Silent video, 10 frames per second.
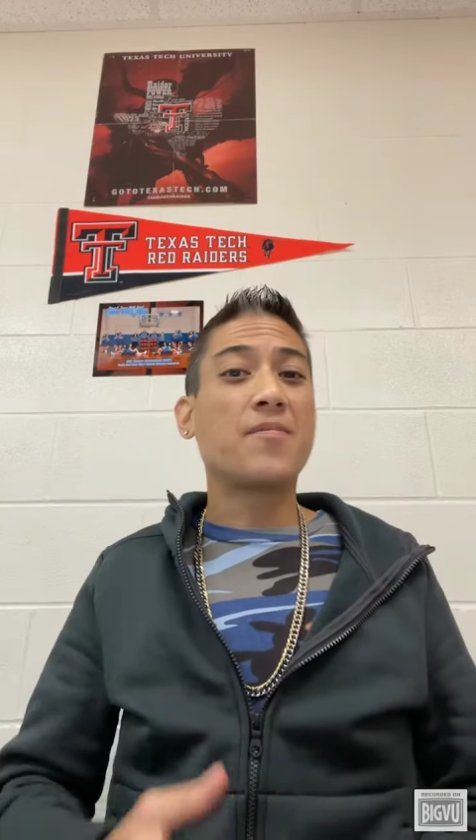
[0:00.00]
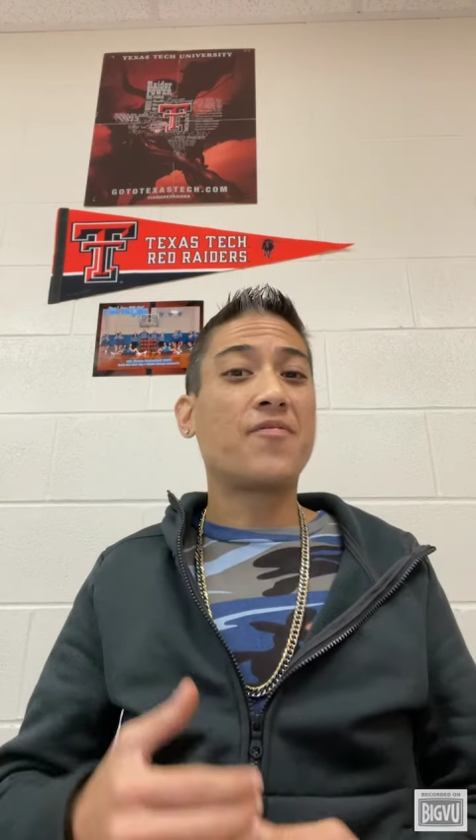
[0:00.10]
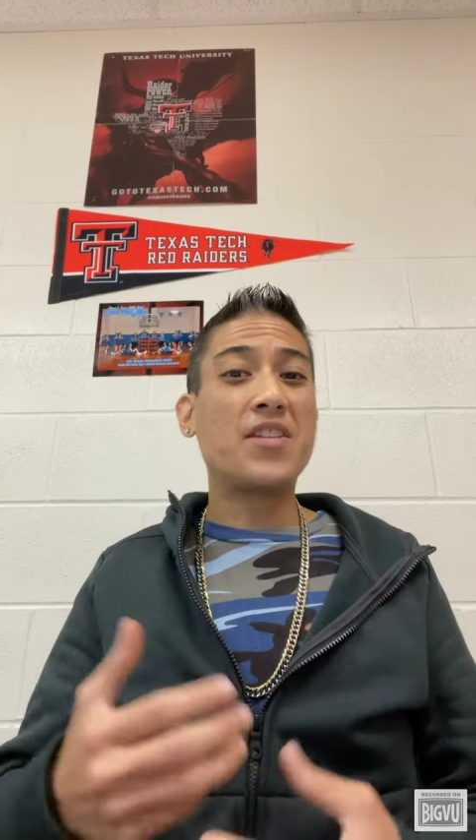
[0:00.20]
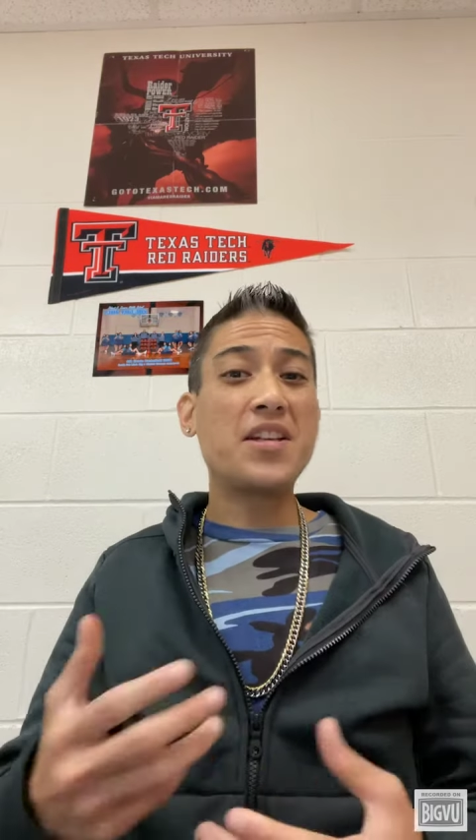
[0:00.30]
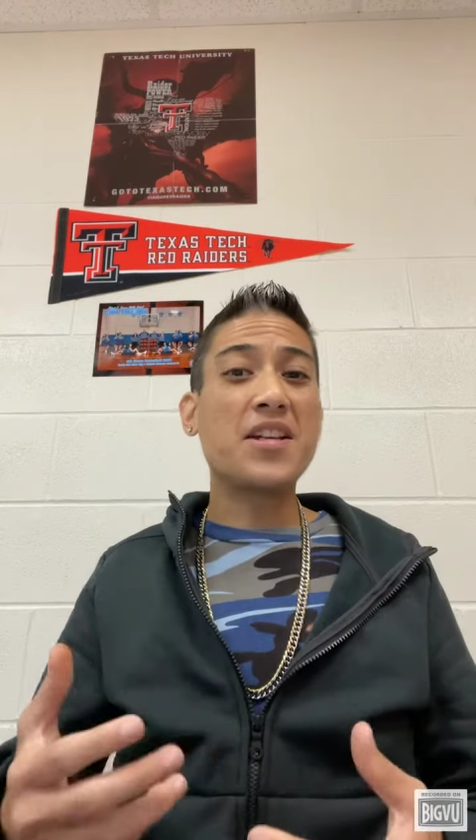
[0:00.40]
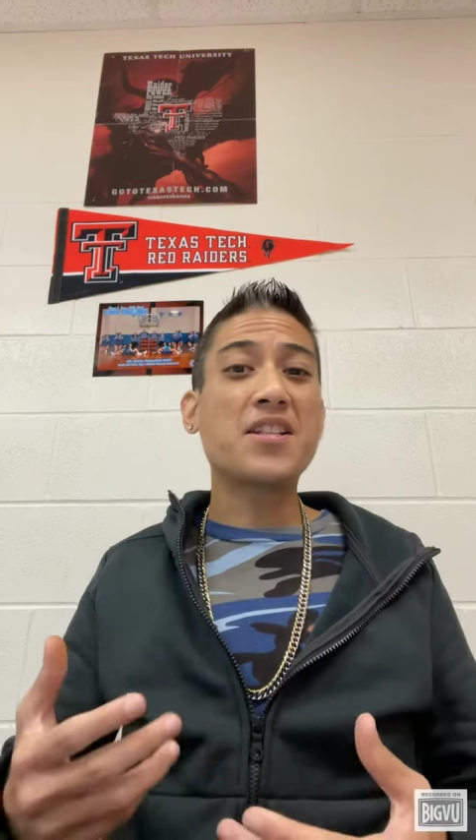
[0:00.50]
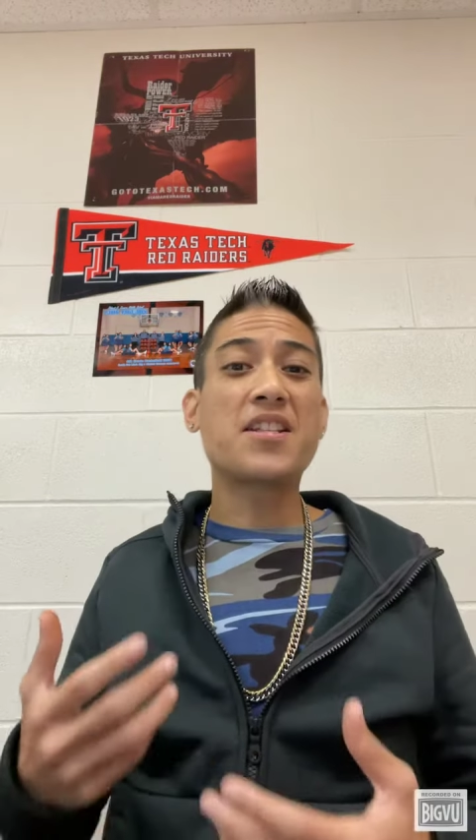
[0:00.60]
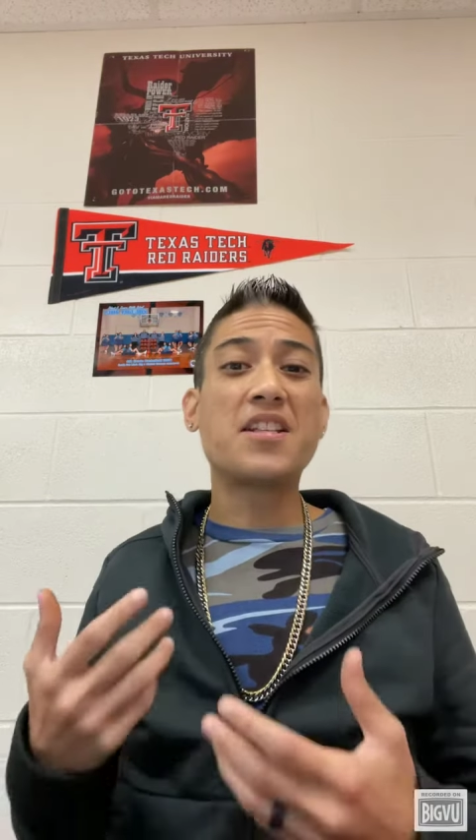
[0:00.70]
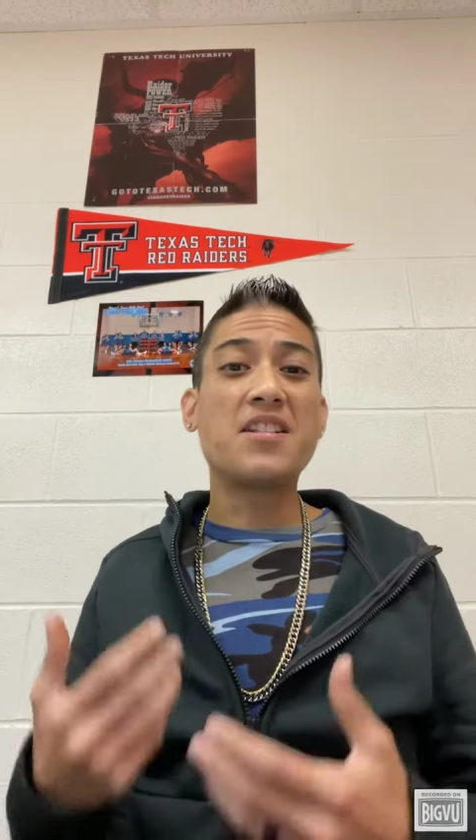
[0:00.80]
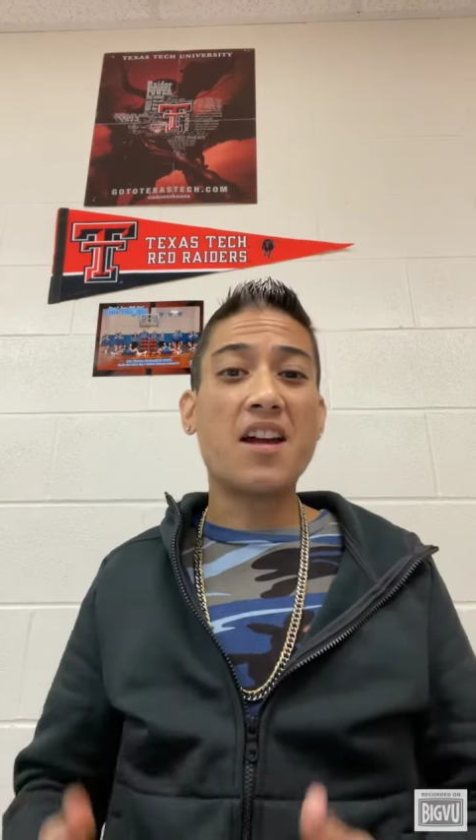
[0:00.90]
Phoenix
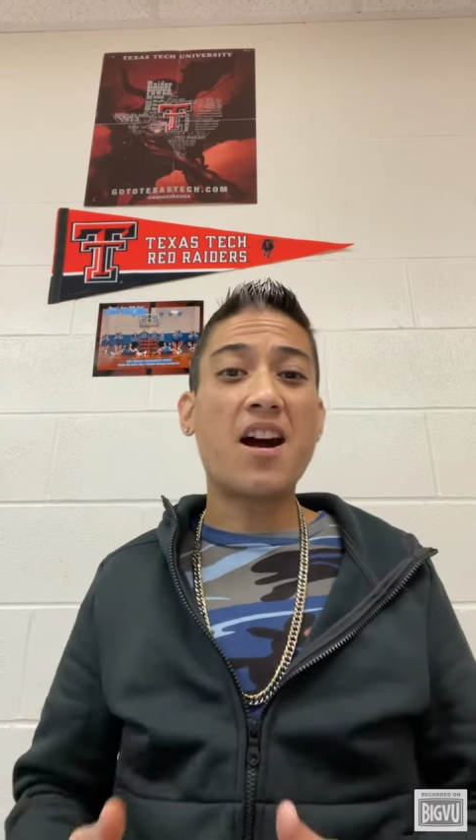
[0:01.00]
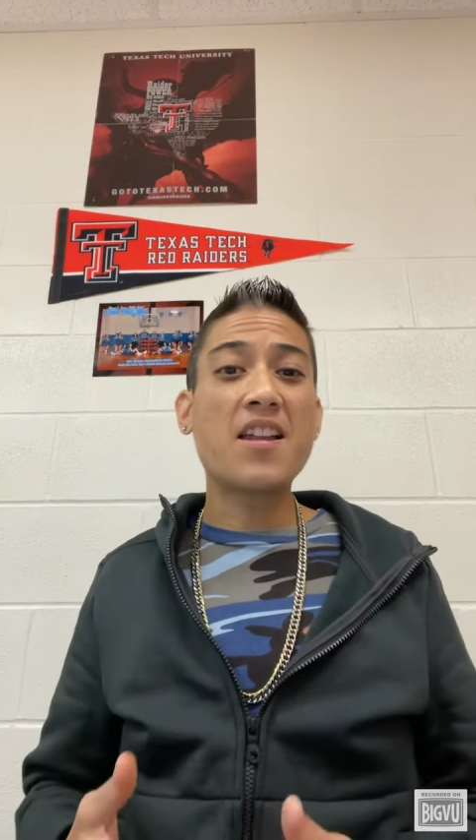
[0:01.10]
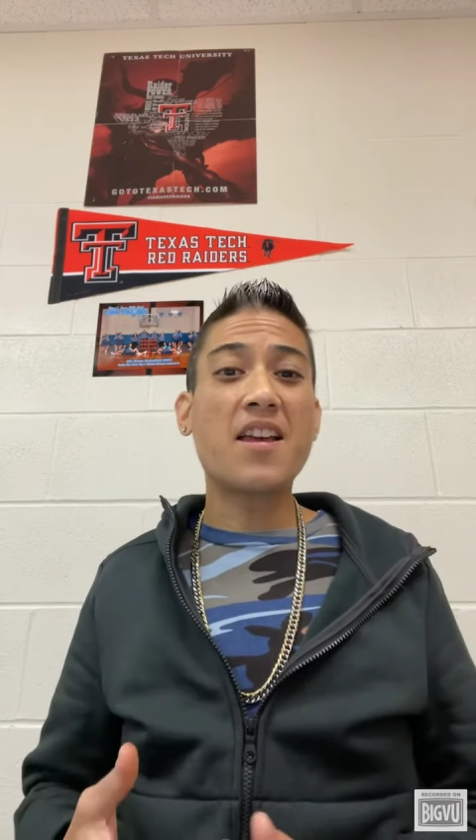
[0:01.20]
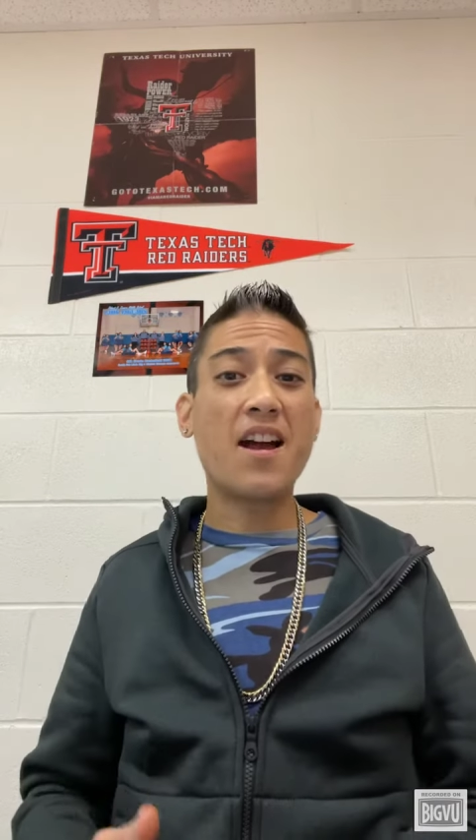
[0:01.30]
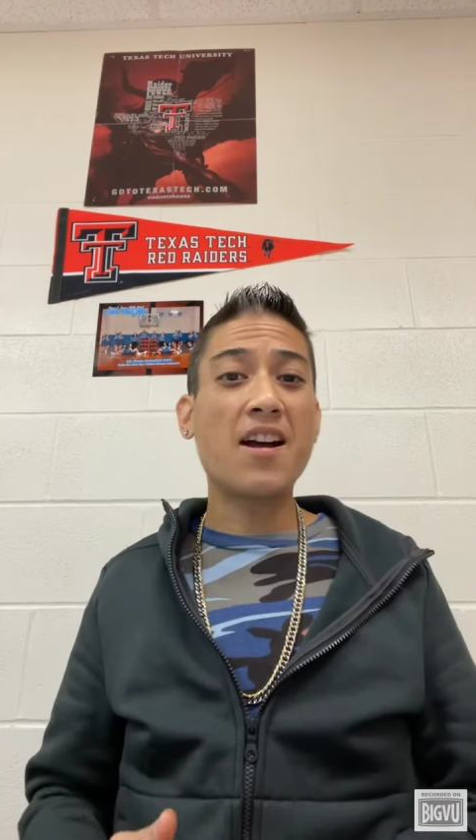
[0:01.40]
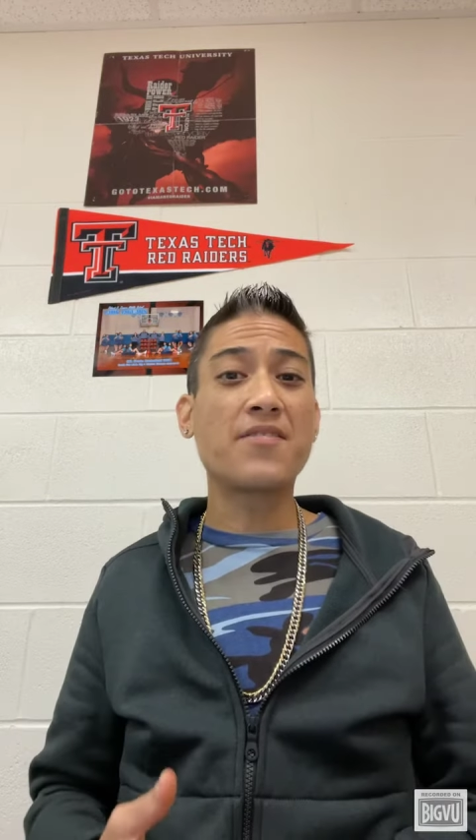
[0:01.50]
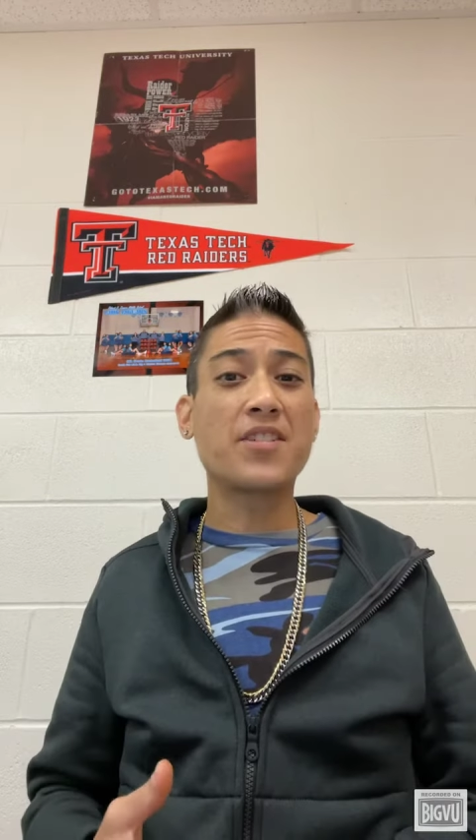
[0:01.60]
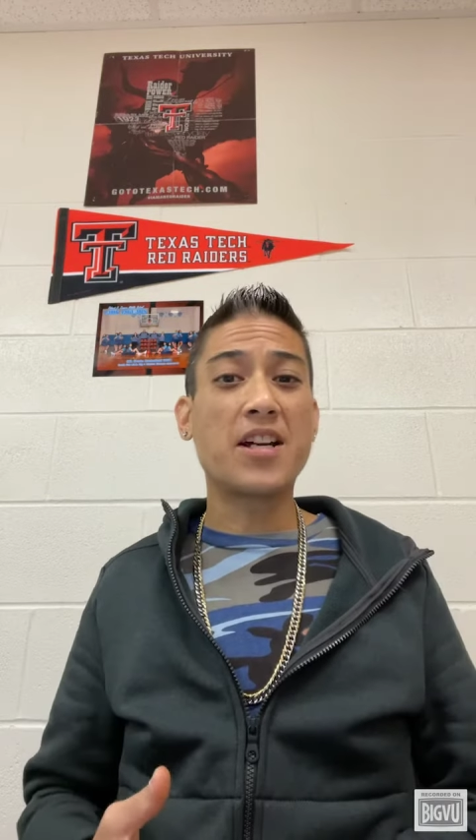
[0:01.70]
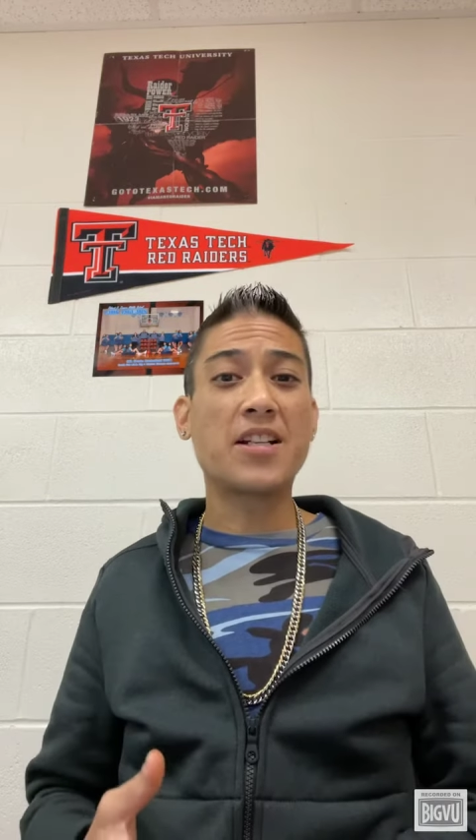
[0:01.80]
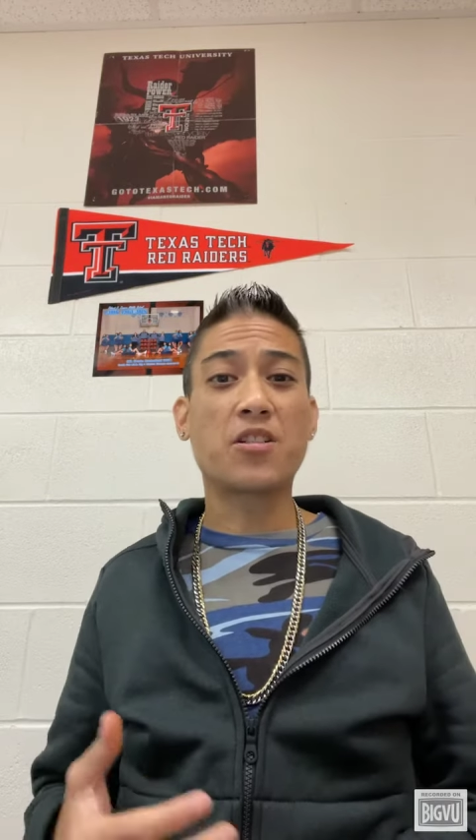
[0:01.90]
did not have
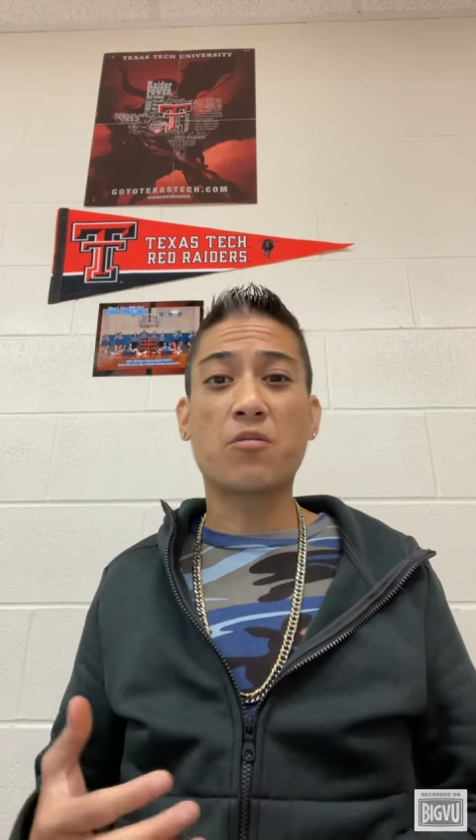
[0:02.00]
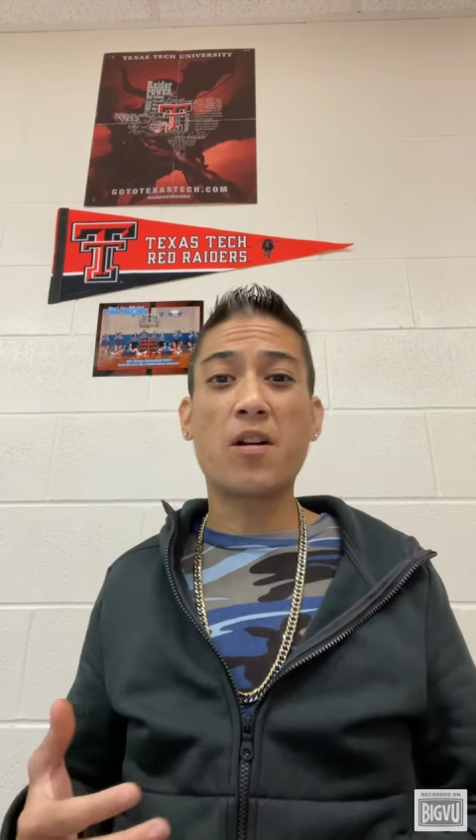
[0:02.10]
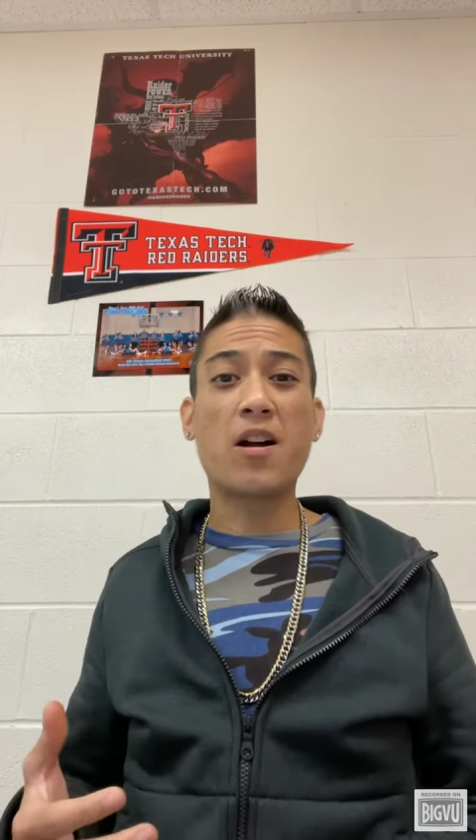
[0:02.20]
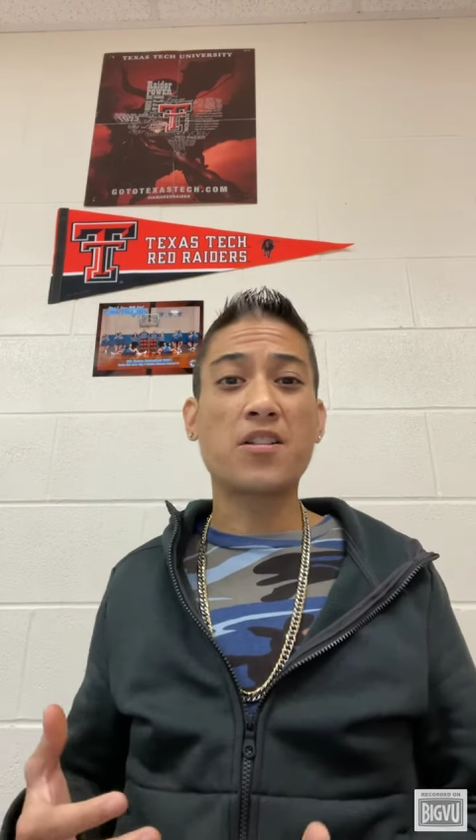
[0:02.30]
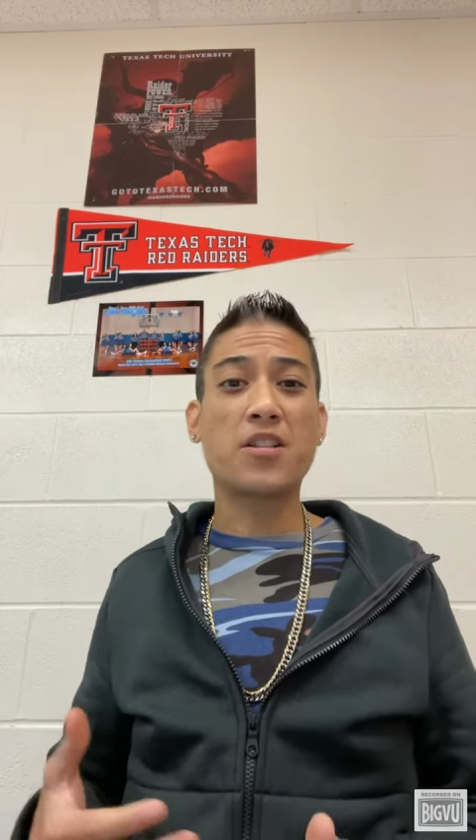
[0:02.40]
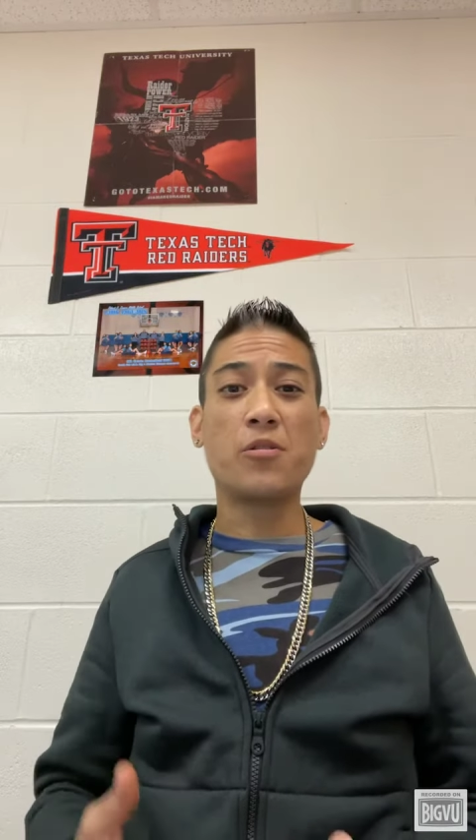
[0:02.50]
Diana Taurasi,